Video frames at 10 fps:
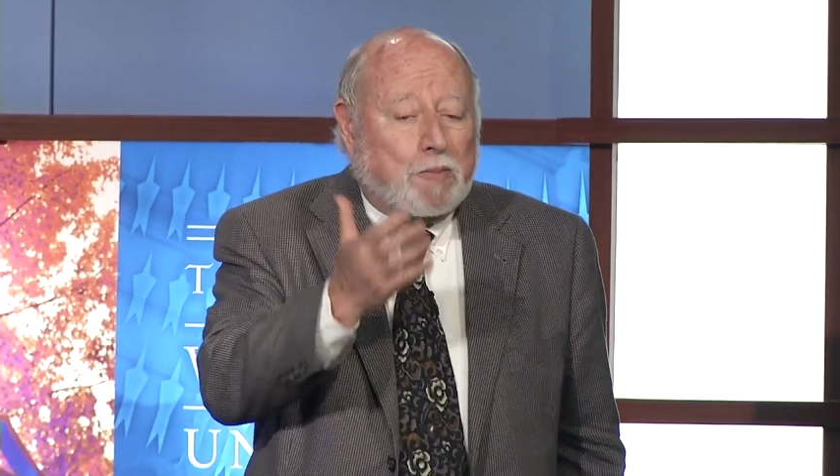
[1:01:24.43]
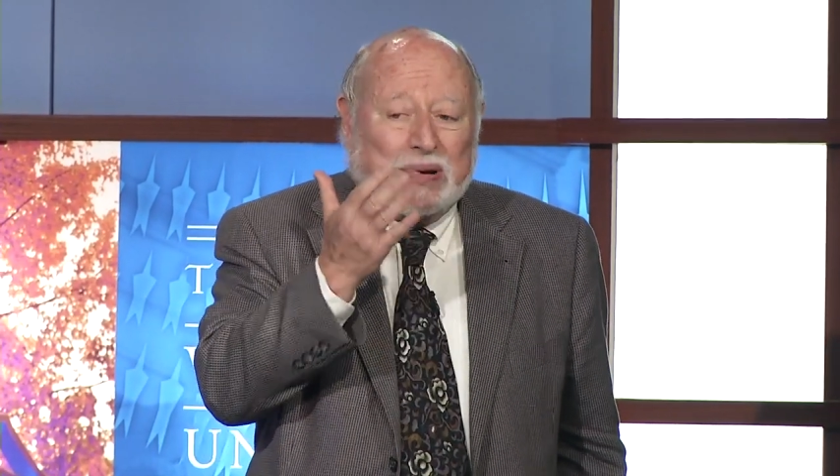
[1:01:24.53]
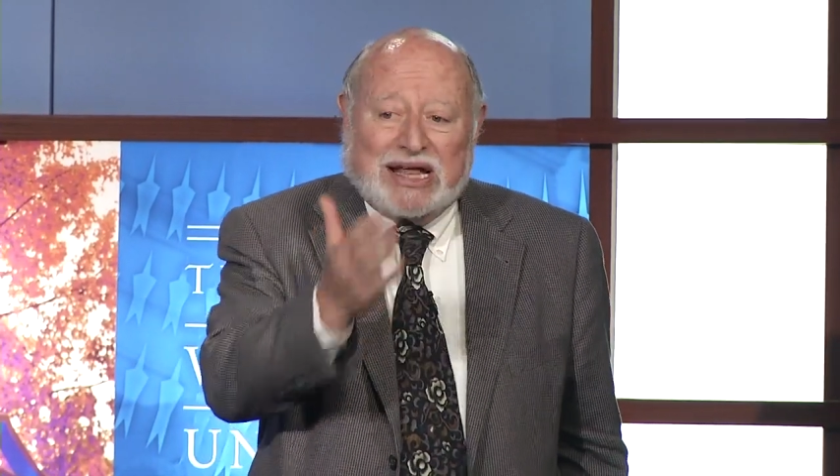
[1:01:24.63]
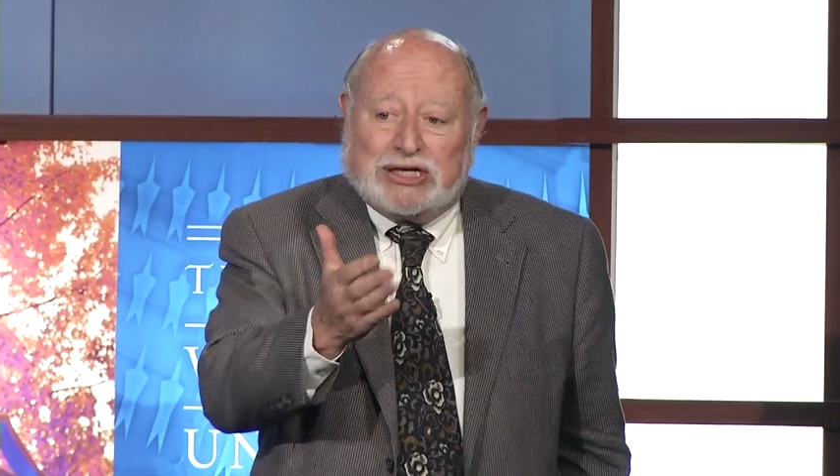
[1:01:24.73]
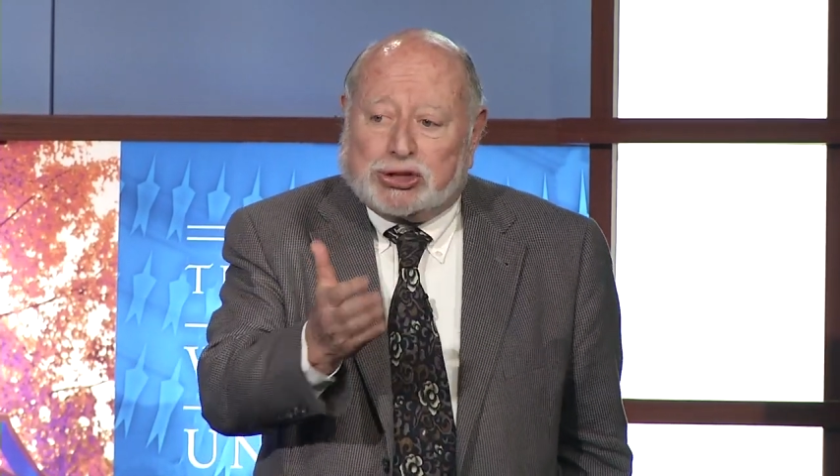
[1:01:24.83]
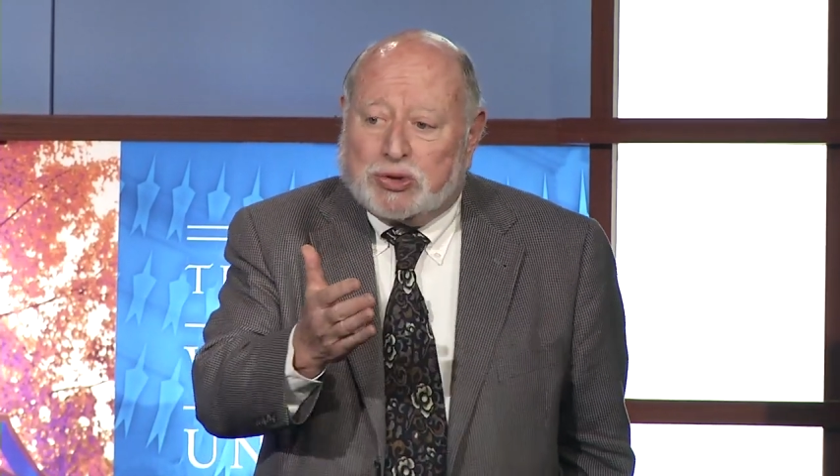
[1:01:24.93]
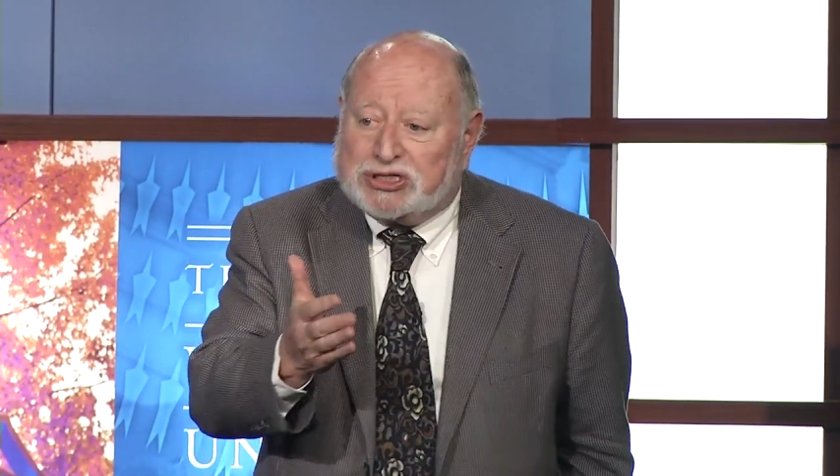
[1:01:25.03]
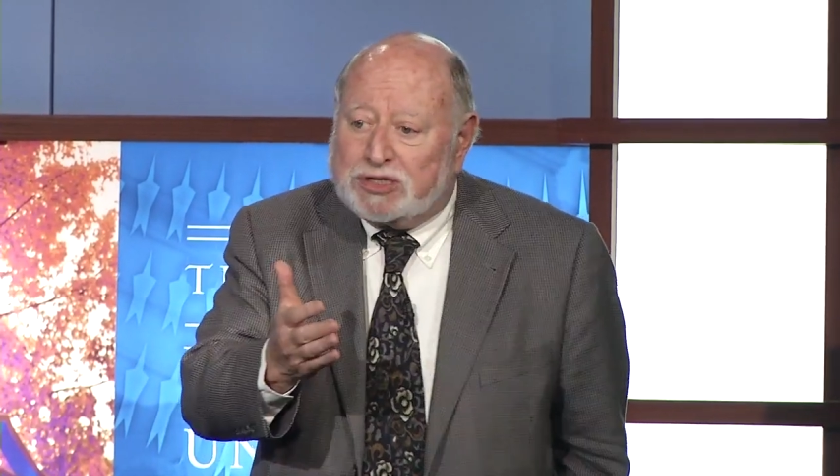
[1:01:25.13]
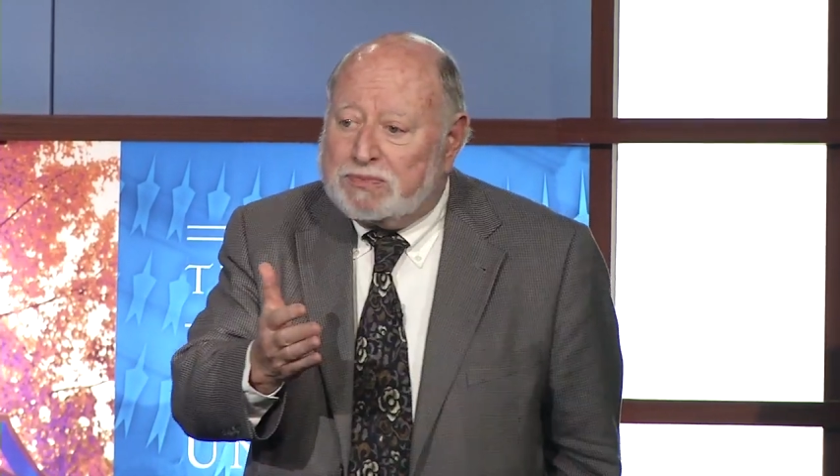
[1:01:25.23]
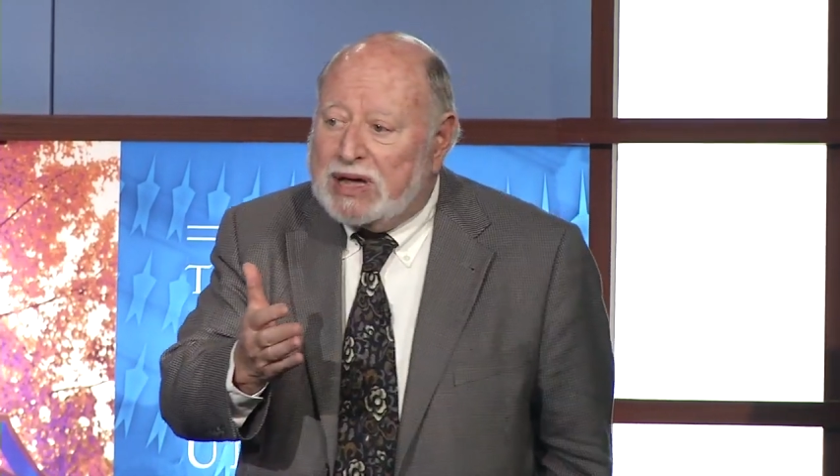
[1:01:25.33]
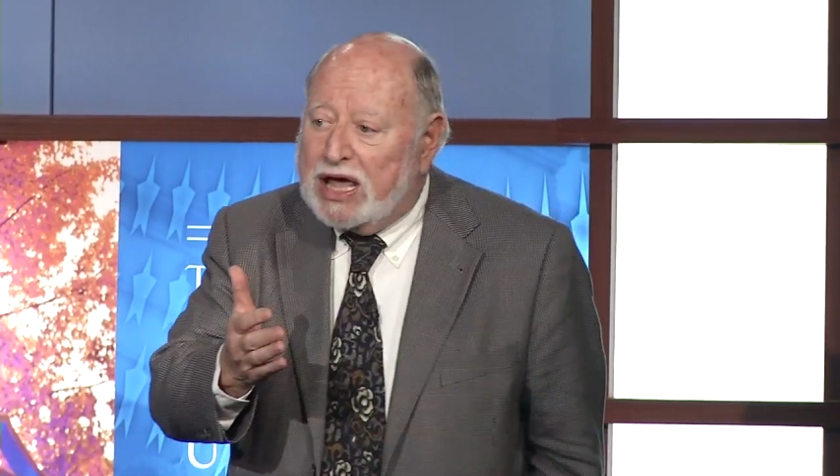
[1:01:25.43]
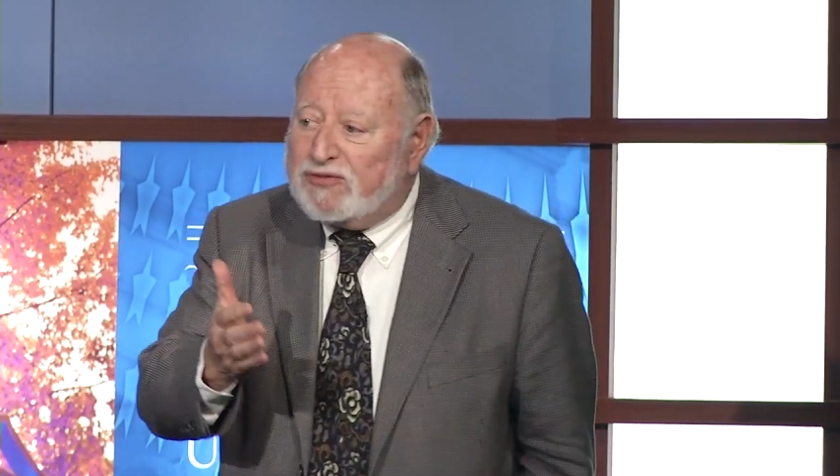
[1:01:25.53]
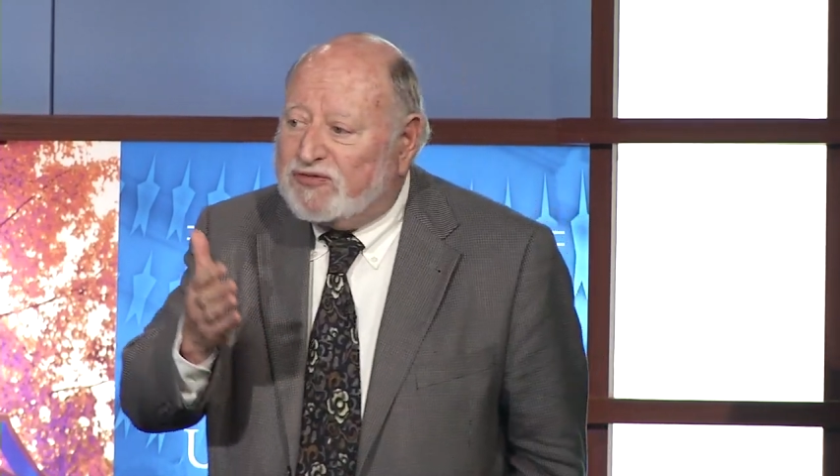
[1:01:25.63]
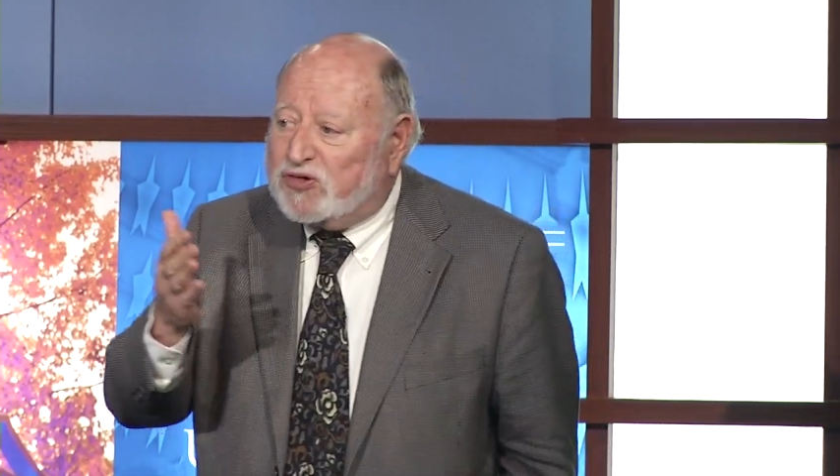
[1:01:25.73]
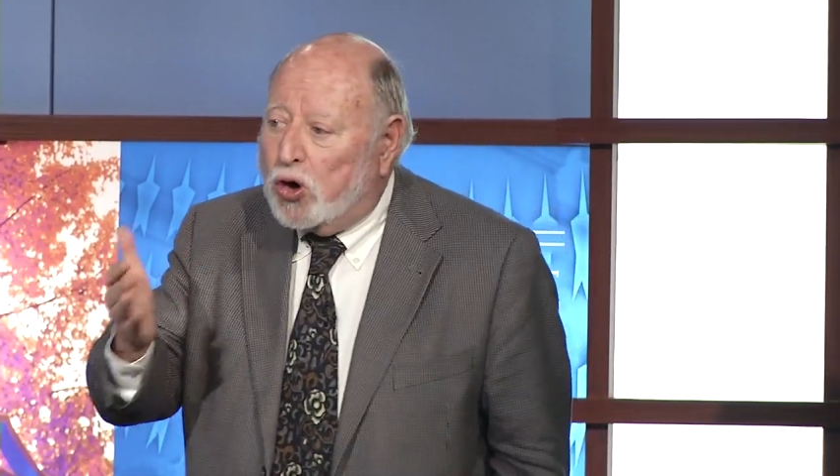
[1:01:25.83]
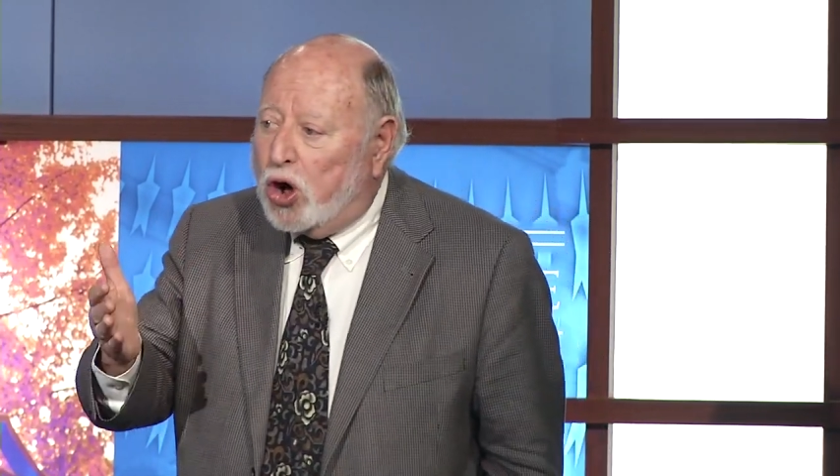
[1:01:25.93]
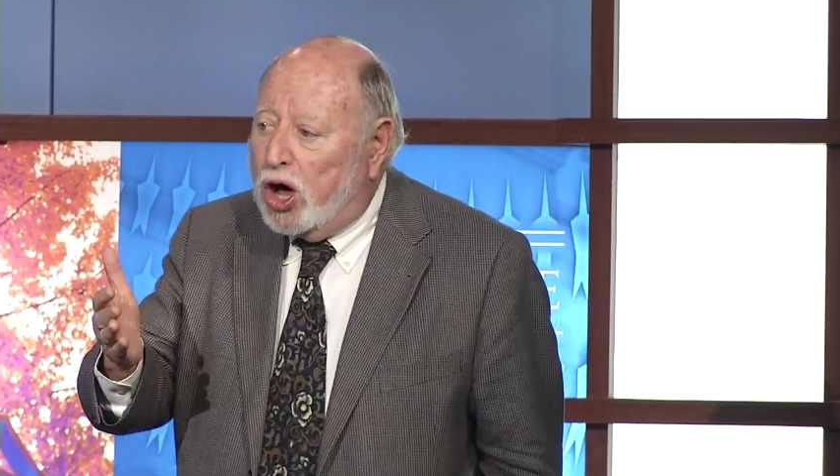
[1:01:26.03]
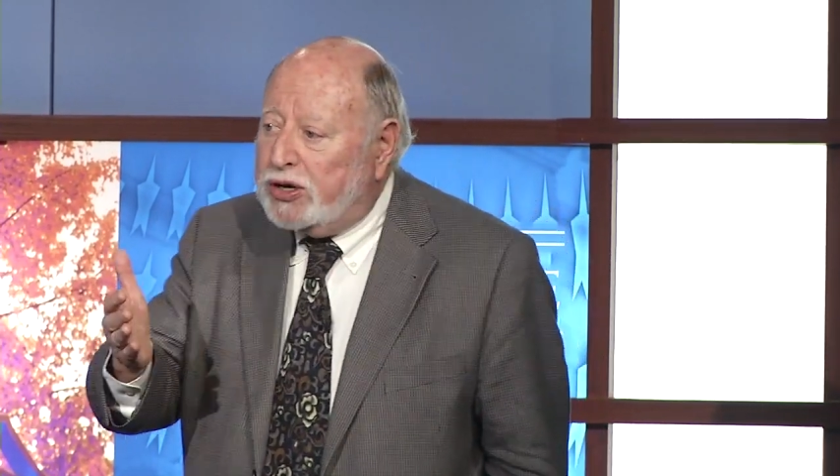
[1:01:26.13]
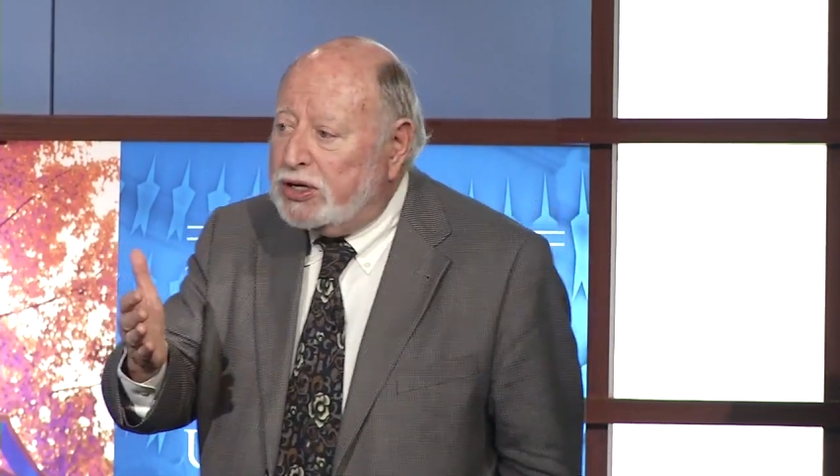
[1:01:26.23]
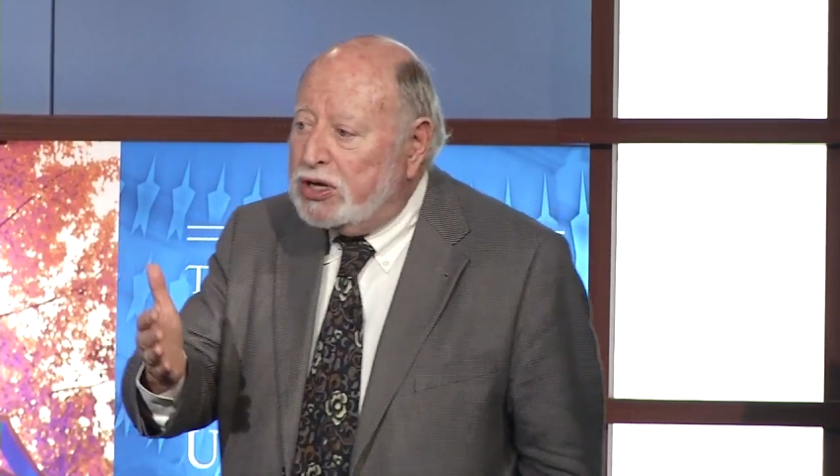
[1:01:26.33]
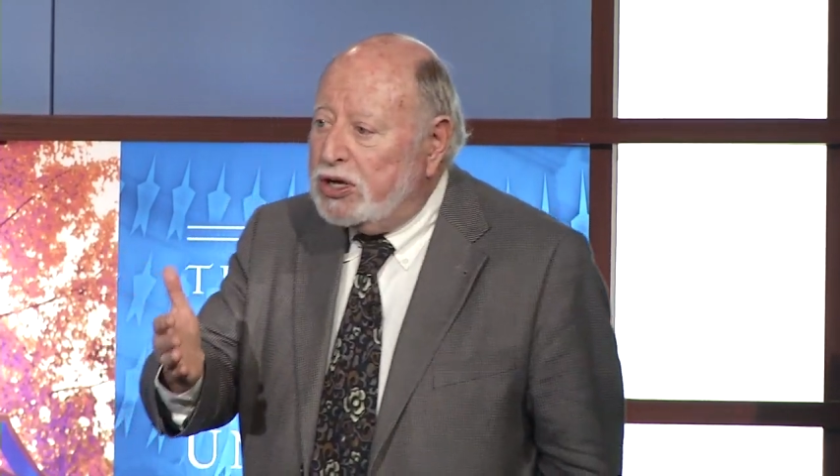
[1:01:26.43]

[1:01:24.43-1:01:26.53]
plagiarism and fraud